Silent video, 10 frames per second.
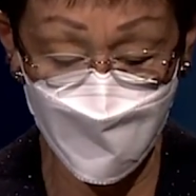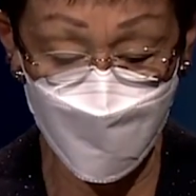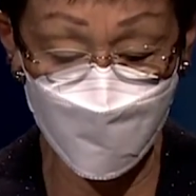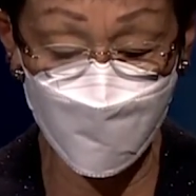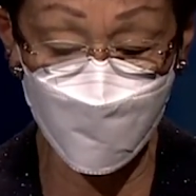
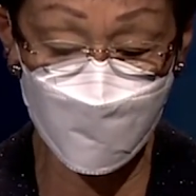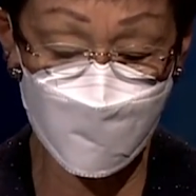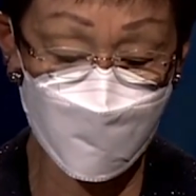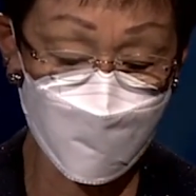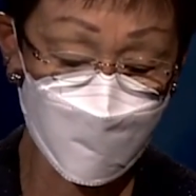It
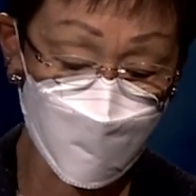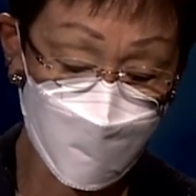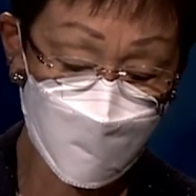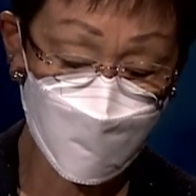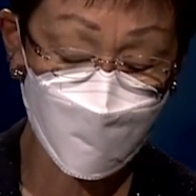focused on
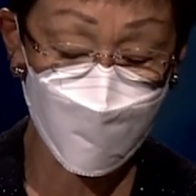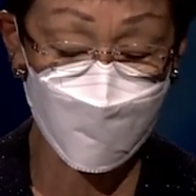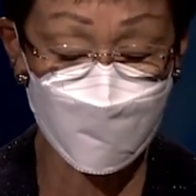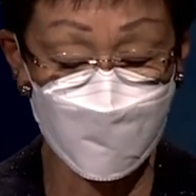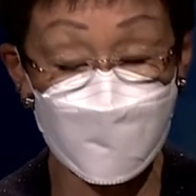domestic
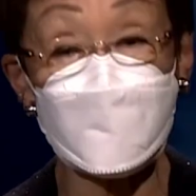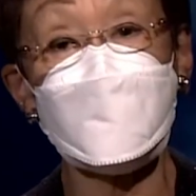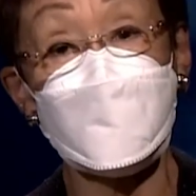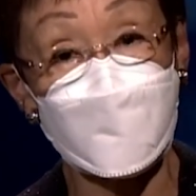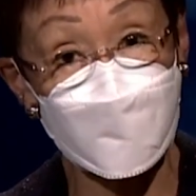violence,
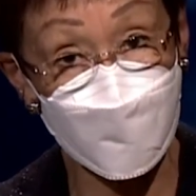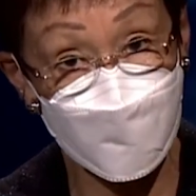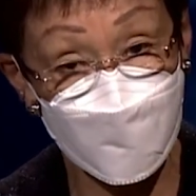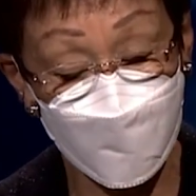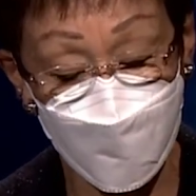
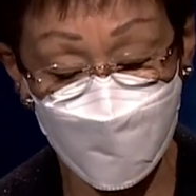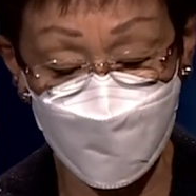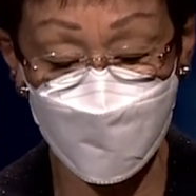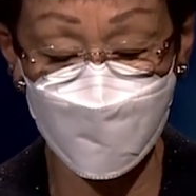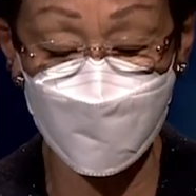sex
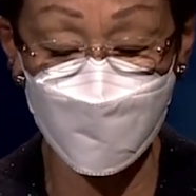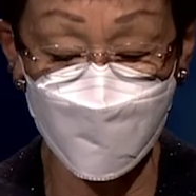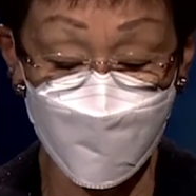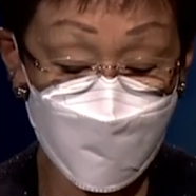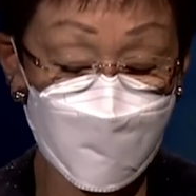trafficking,
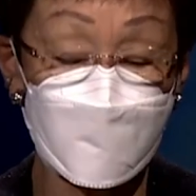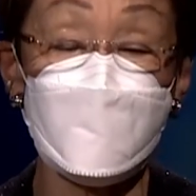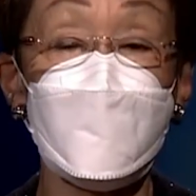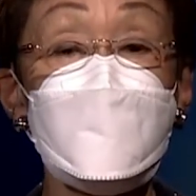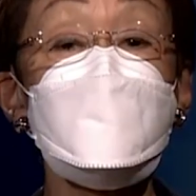victims'
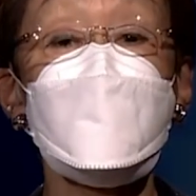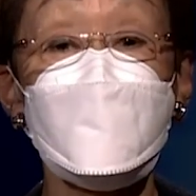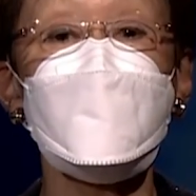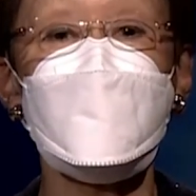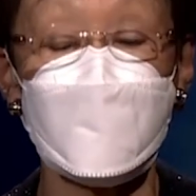rights, and
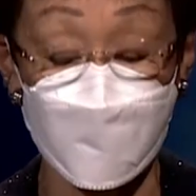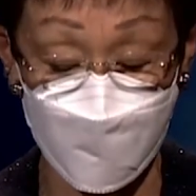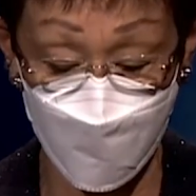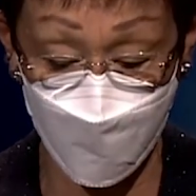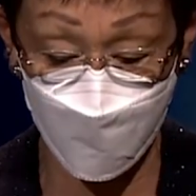racial
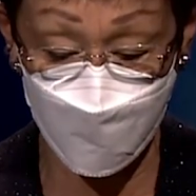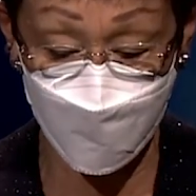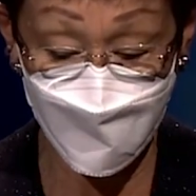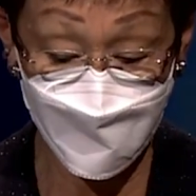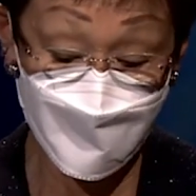disparity.
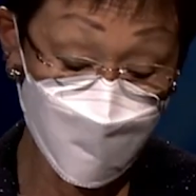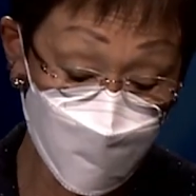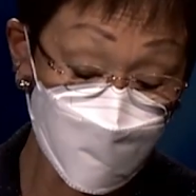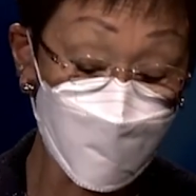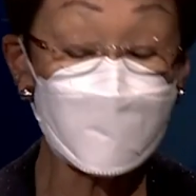None
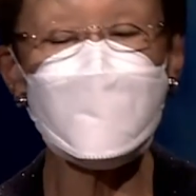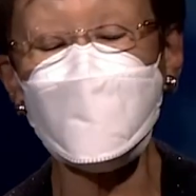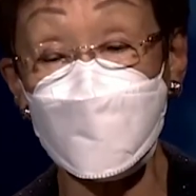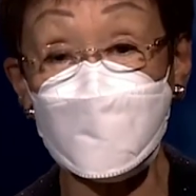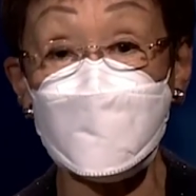of those
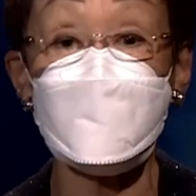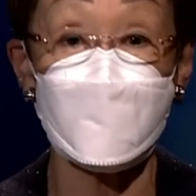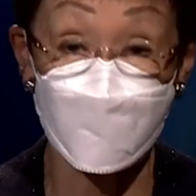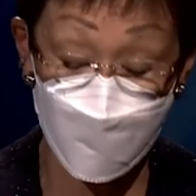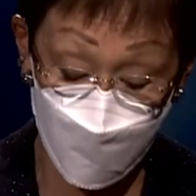questions
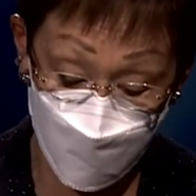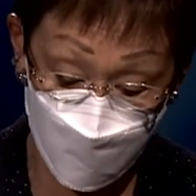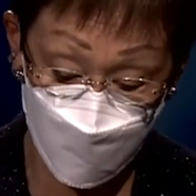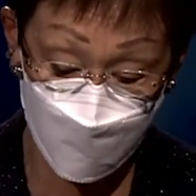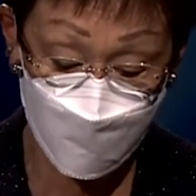was
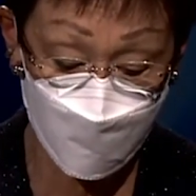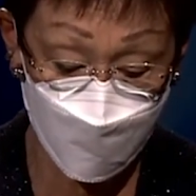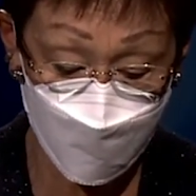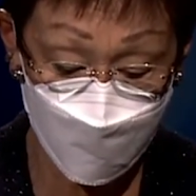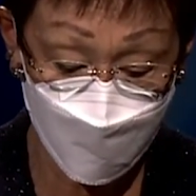repeated here
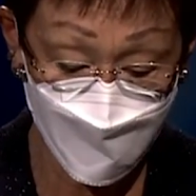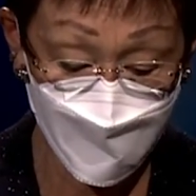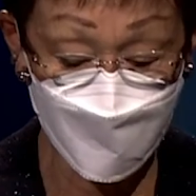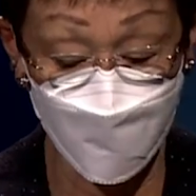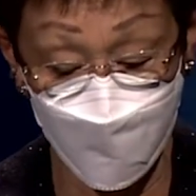tonight.
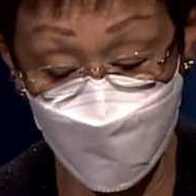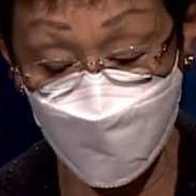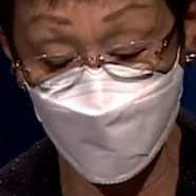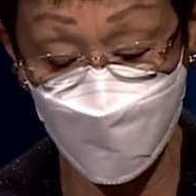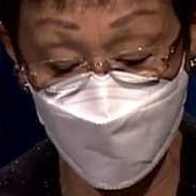The
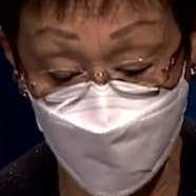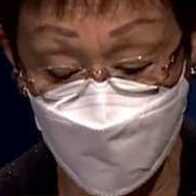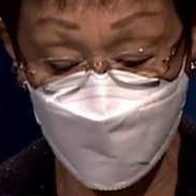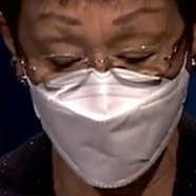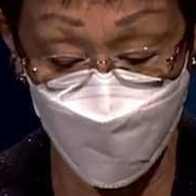video
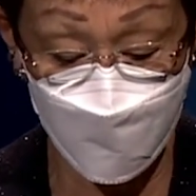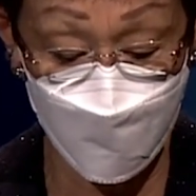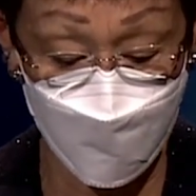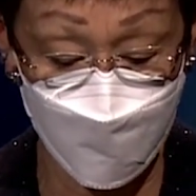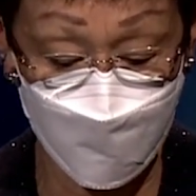is
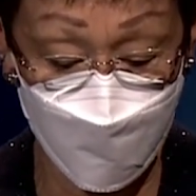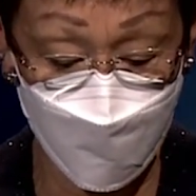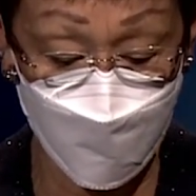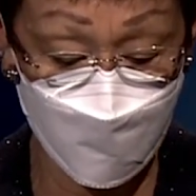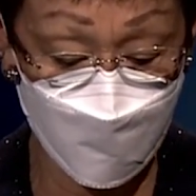online
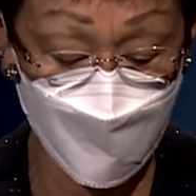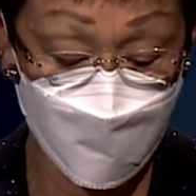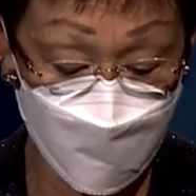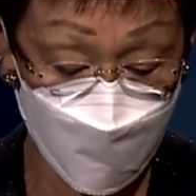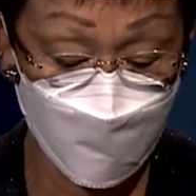at
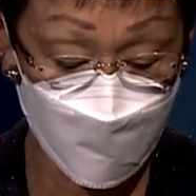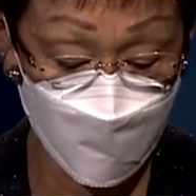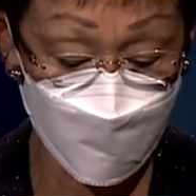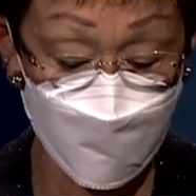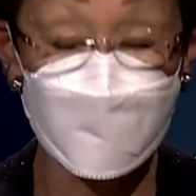
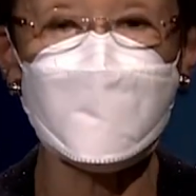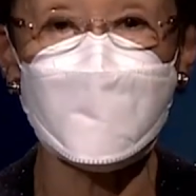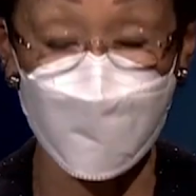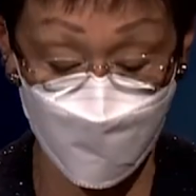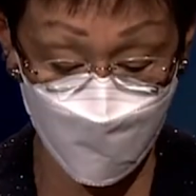
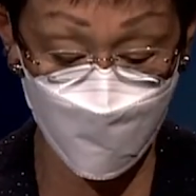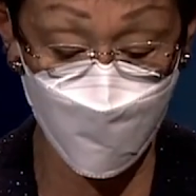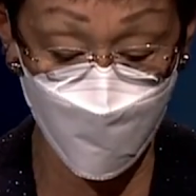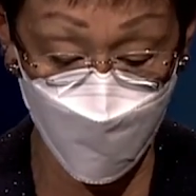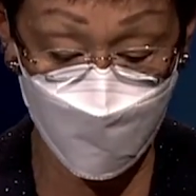
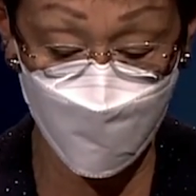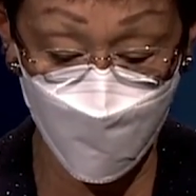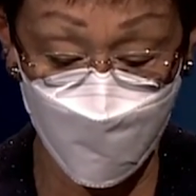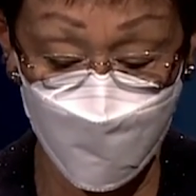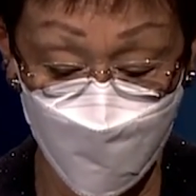
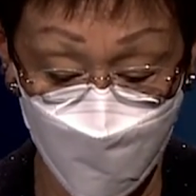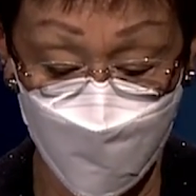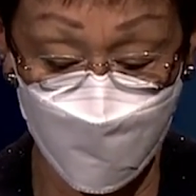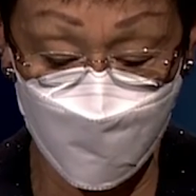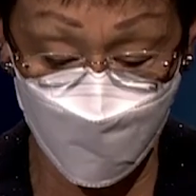
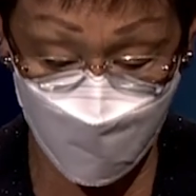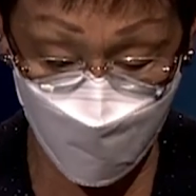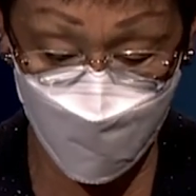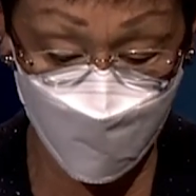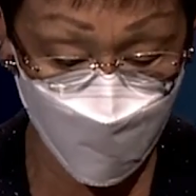
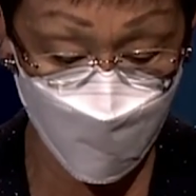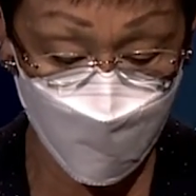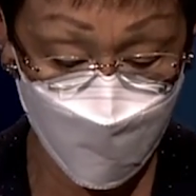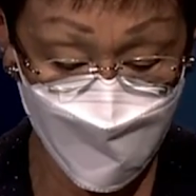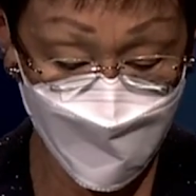
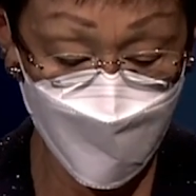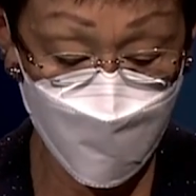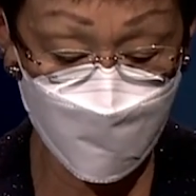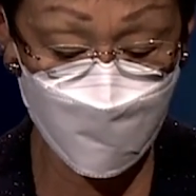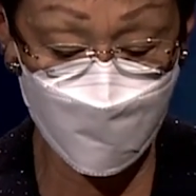www.hawaiiwomenlawyers.org
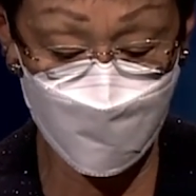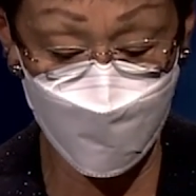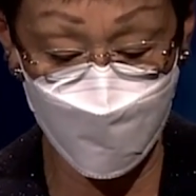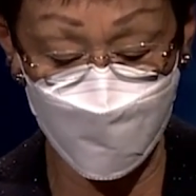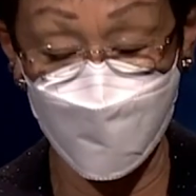under the
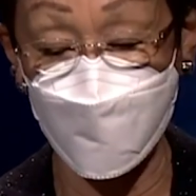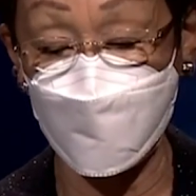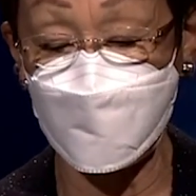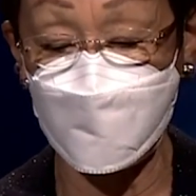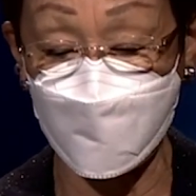tab
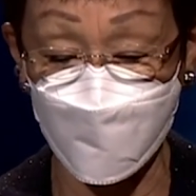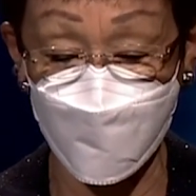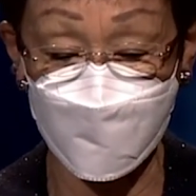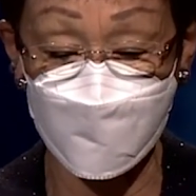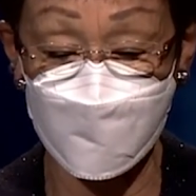marked
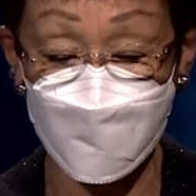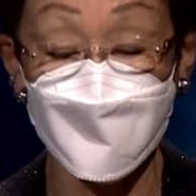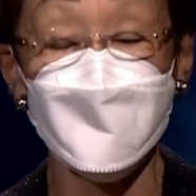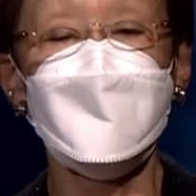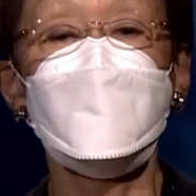Events.
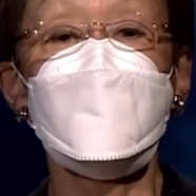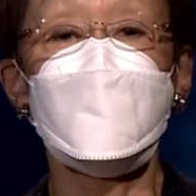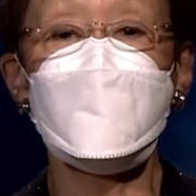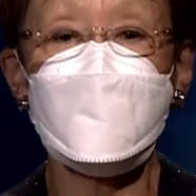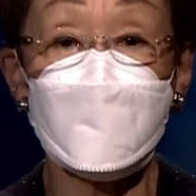We'd
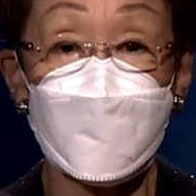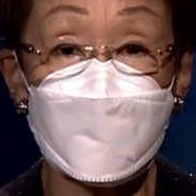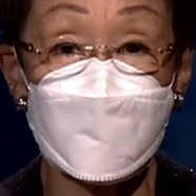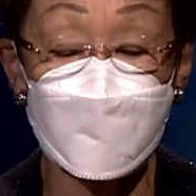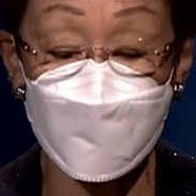also like
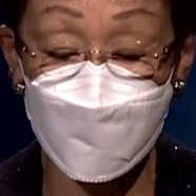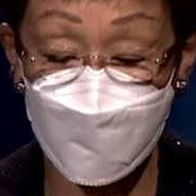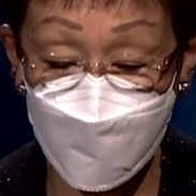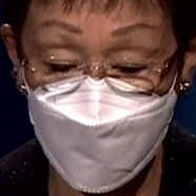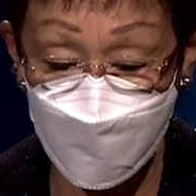to thank
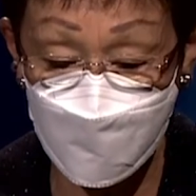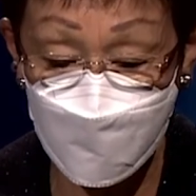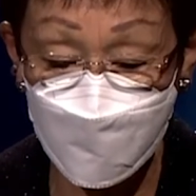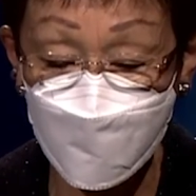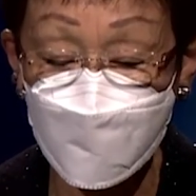
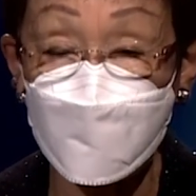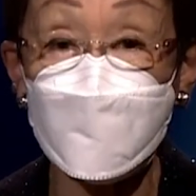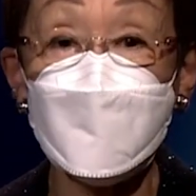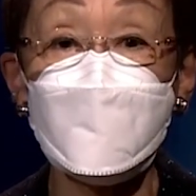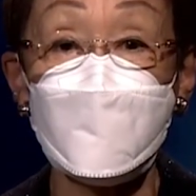KITV
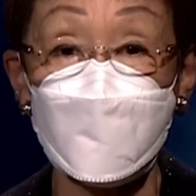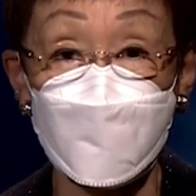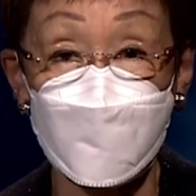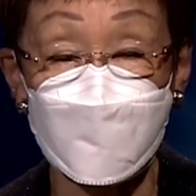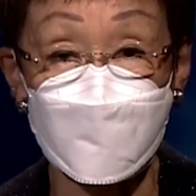for
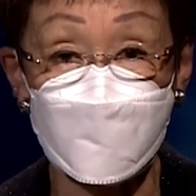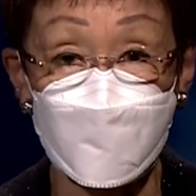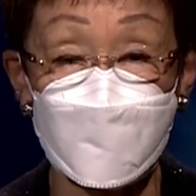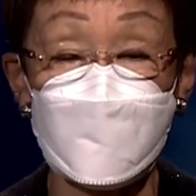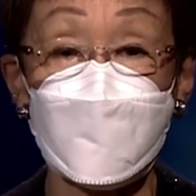providing us
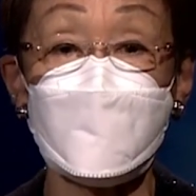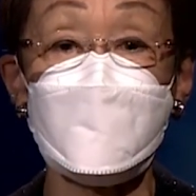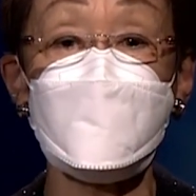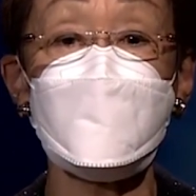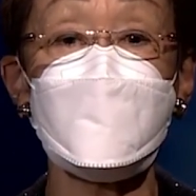with this
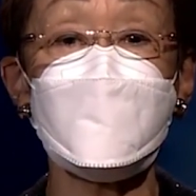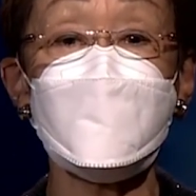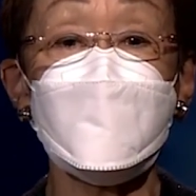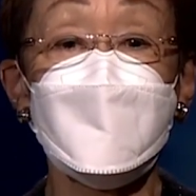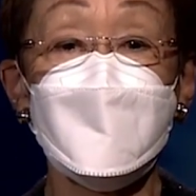opportunity.
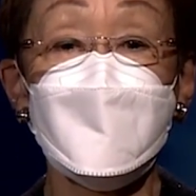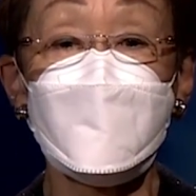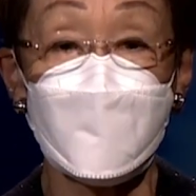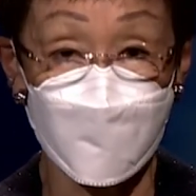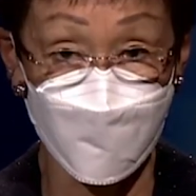
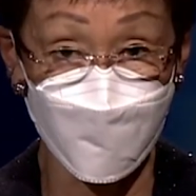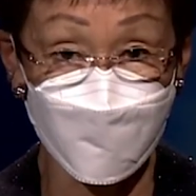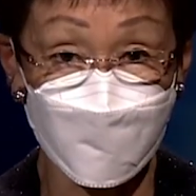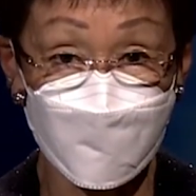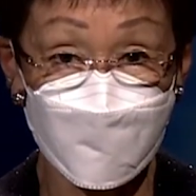Good night.